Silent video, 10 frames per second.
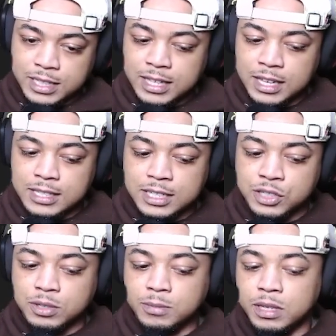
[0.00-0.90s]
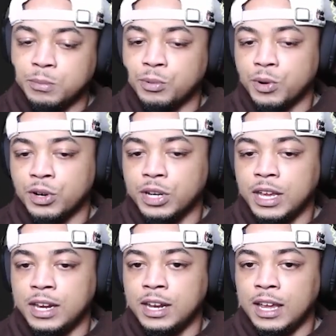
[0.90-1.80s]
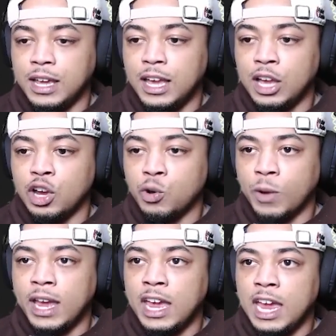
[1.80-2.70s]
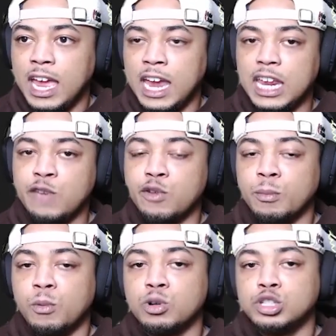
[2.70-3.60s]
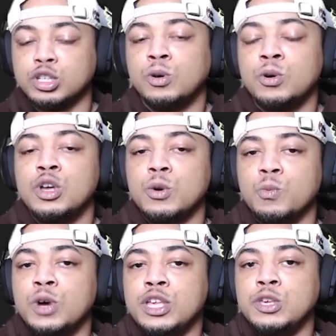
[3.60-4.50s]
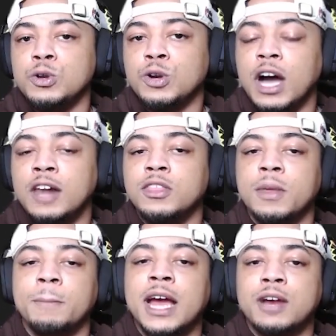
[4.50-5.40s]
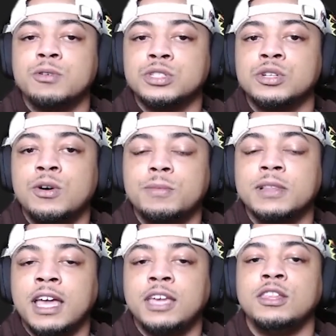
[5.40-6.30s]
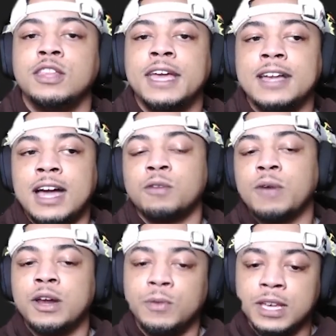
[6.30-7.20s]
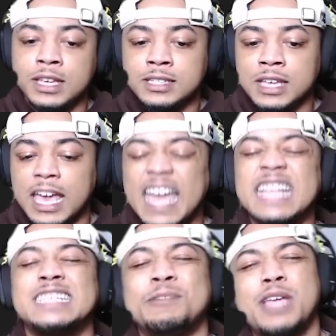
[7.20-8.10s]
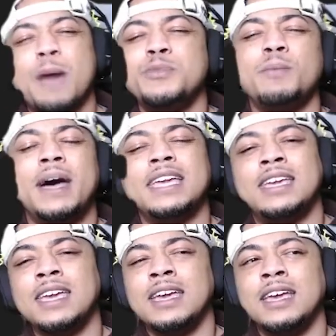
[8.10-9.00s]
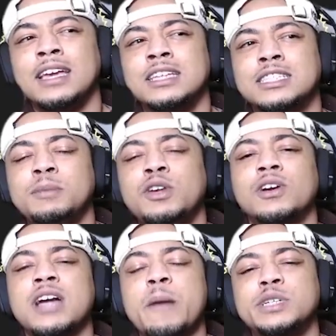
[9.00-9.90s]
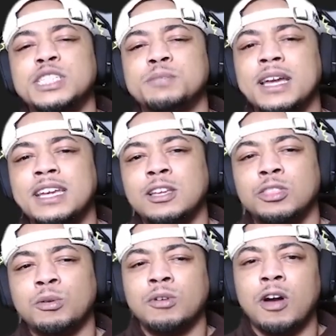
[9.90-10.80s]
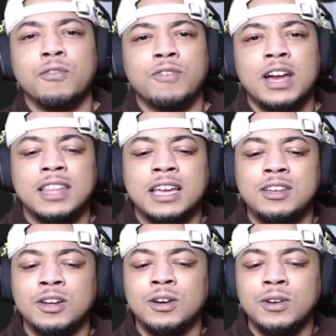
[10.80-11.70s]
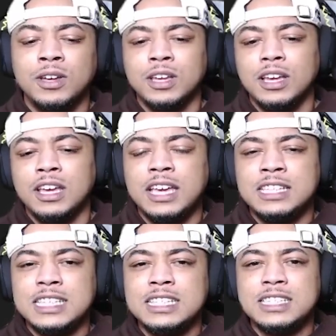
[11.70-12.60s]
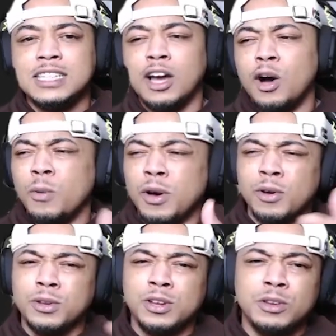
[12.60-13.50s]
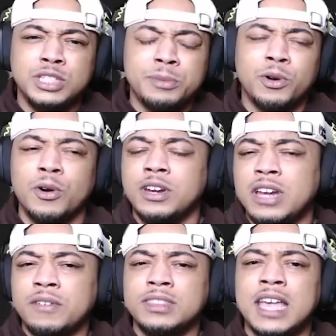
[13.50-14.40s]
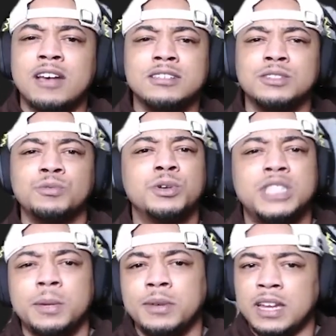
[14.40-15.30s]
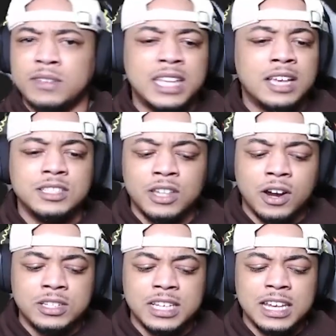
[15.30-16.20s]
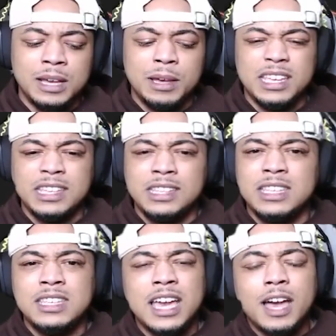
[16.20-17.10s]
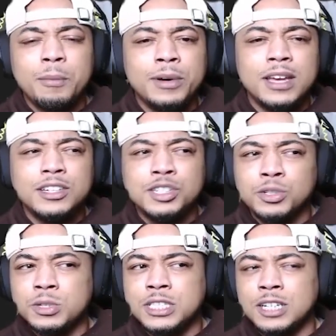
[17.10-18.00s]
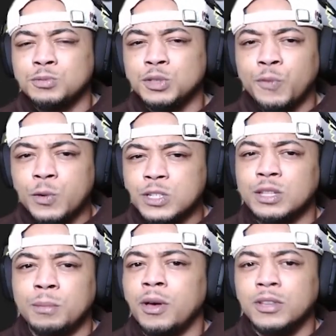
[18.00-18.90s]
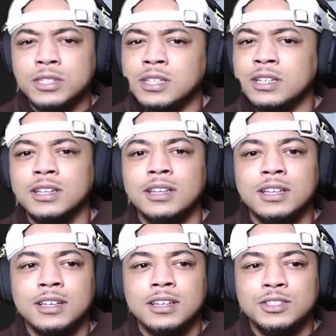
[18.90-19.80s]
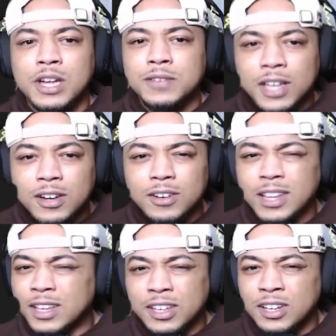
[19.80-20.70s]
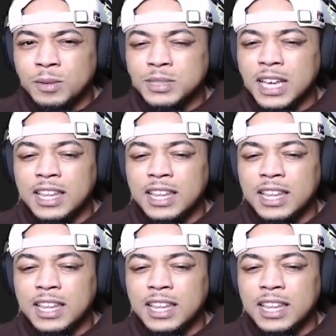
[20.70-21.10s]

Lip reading: I think it's extremely important and great, and even more so when you're under the microscope like Colorado is. And sometimes you might get some of your accomplishments might get thrown off, right? Like, you know, it's easy to say, oh, well, you know, Jimmy Horn didn't have 1,000, Will Shepard didn't have 1,000 yards. Yeah, but Shedeur Sanders was forcing the ball to Travis Hunter. Like, you know what I'm saying?